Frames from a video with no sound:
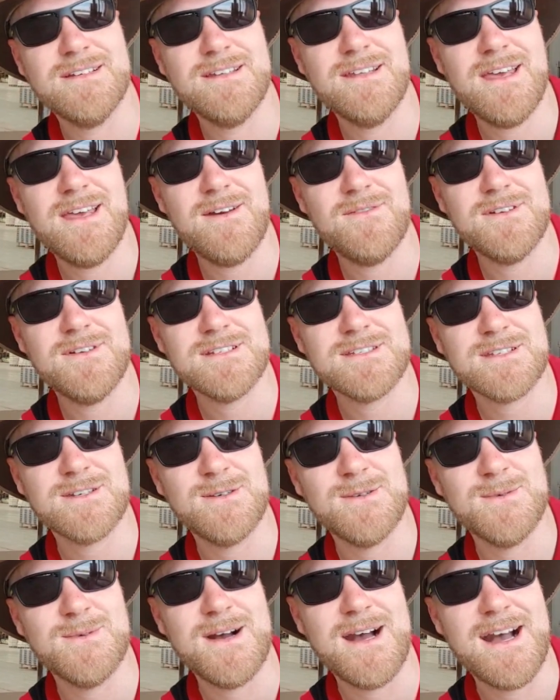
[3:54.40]
yeah, we're just going
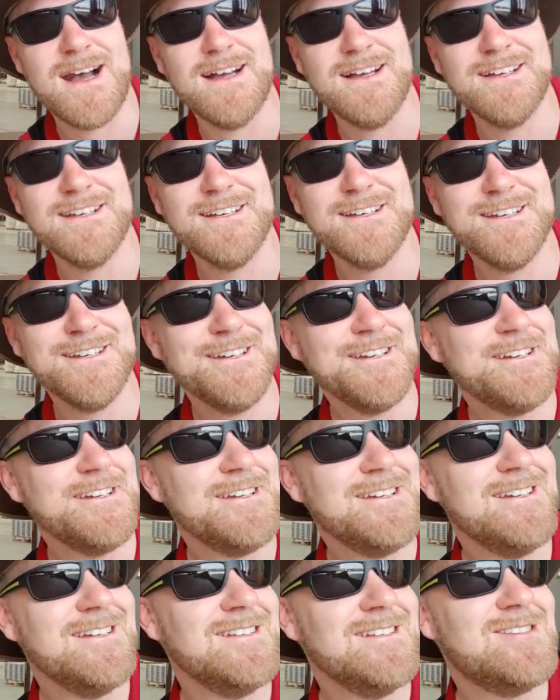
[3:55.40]
to
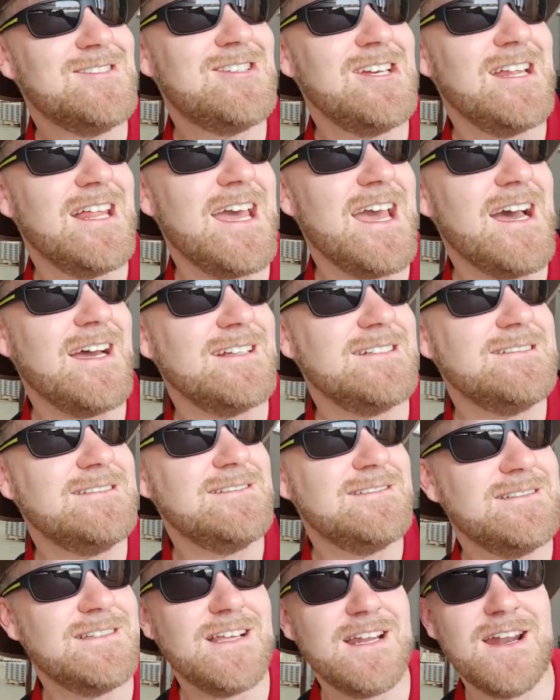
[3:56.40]
chill out,
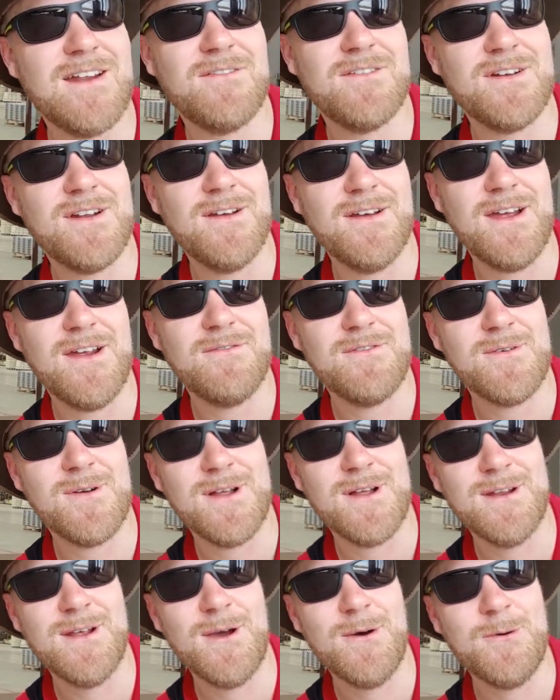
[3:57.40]
let
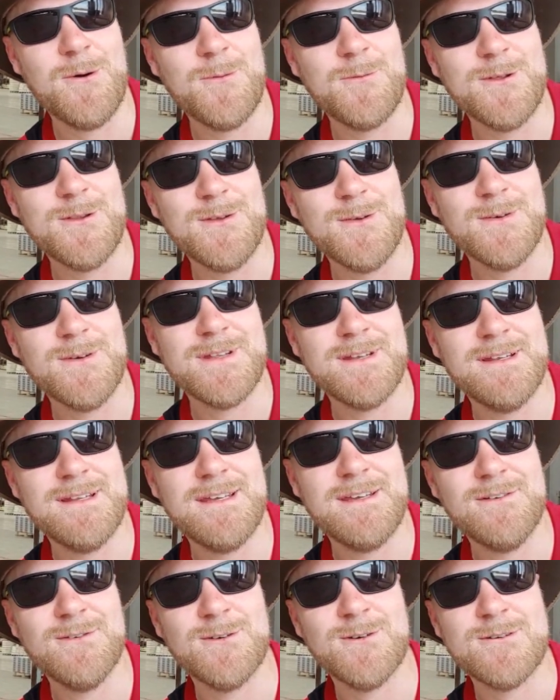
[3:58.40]
everyone know what we do in
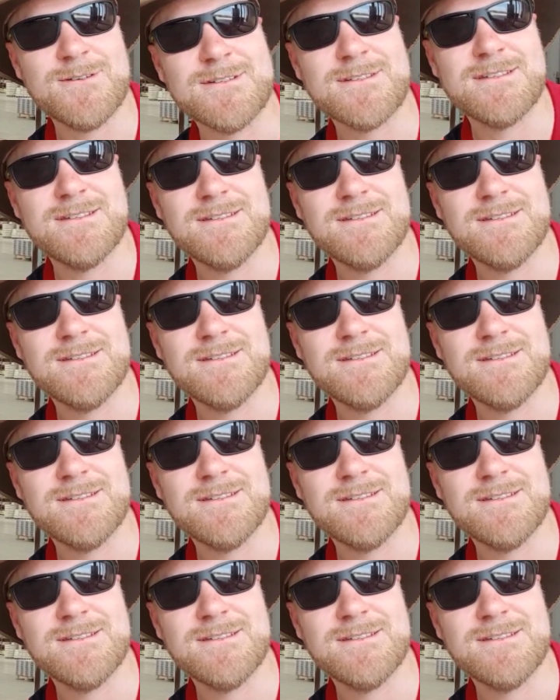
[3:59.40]
here in Oz,